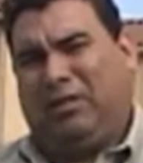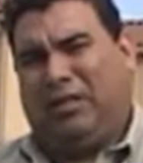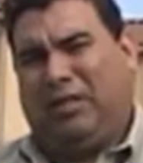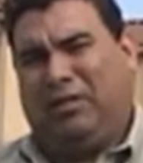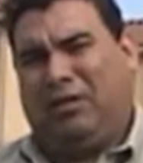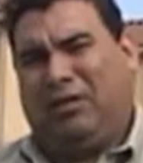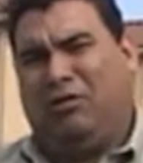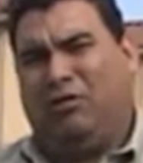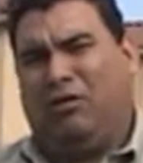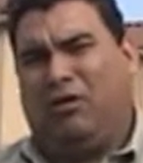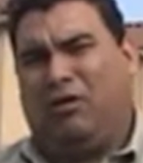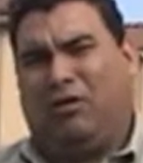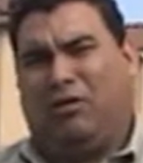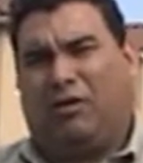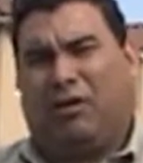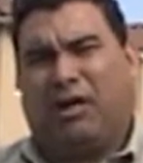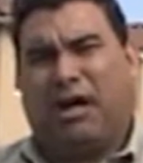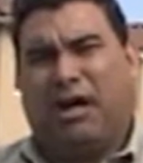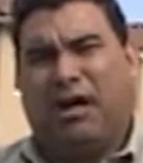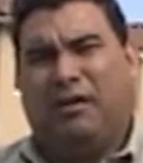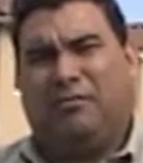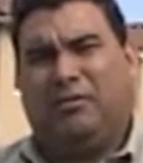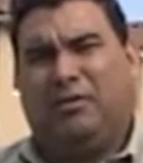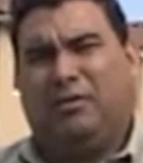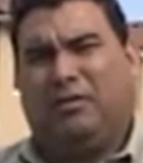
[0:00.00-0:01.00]
the new owner
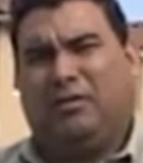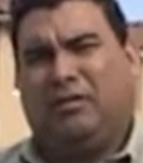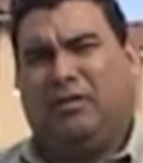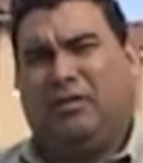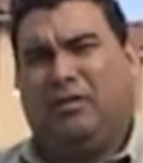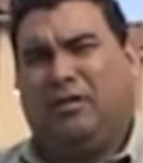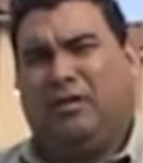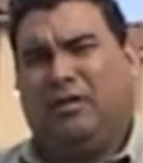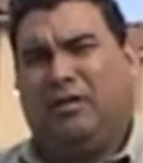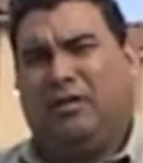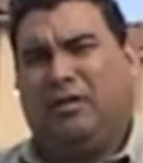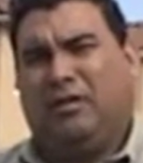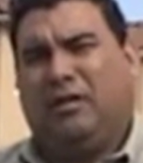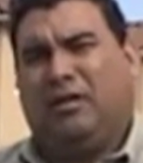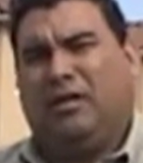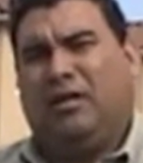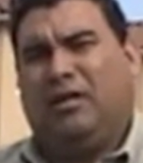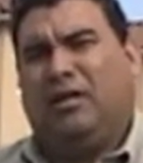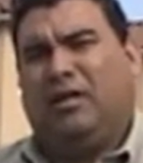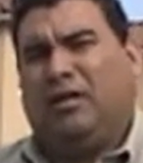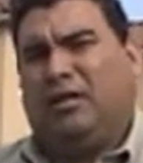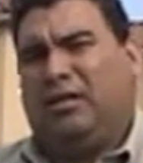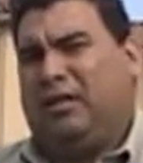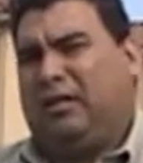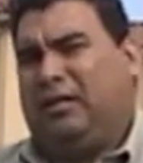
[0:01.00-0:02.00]
comes,
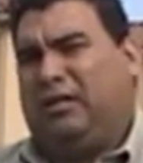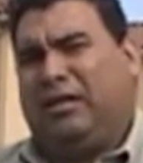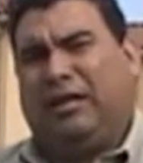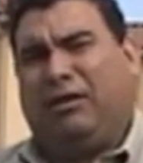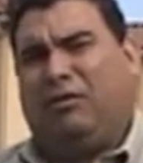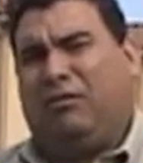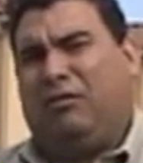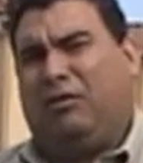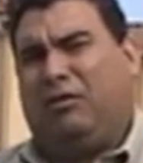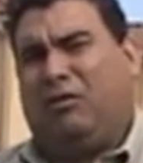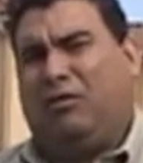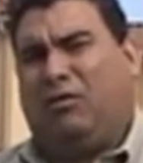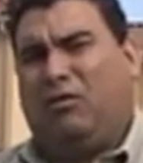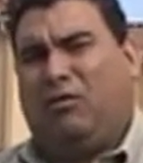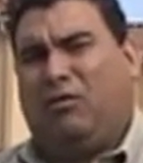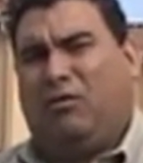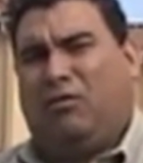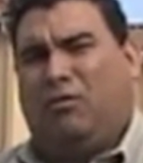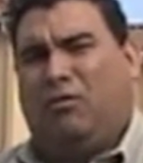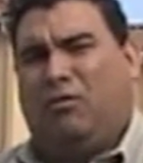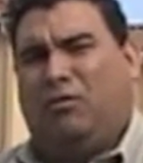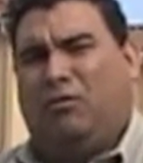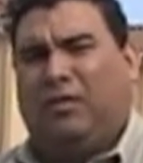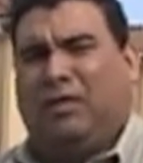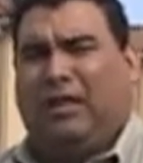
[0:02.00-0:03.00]
they don't
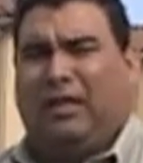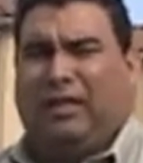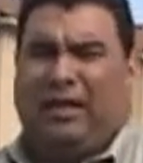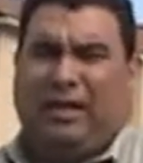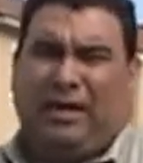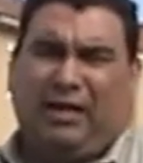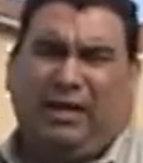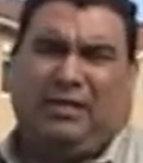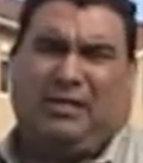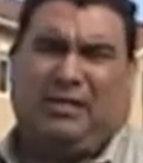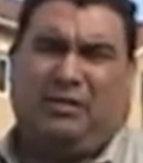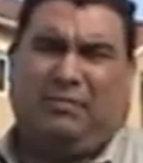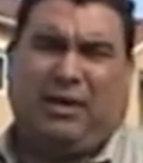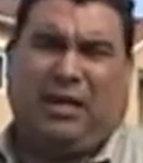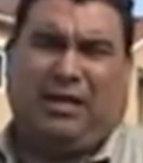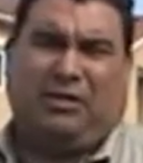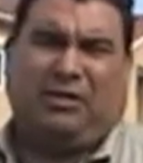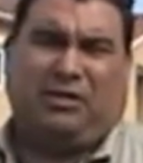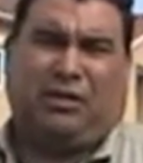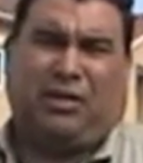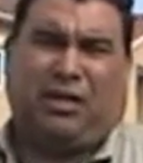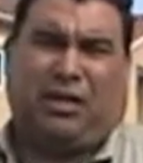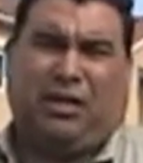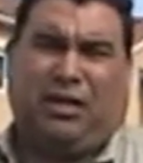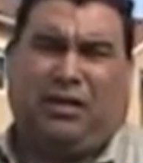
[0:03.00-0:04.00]
know that there is a
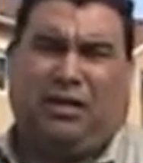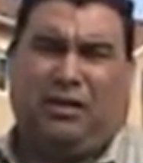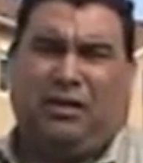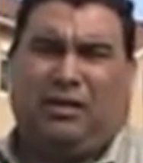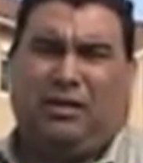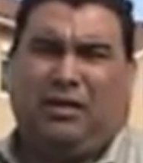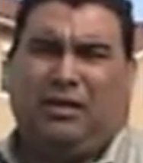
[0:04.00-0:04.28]
master key,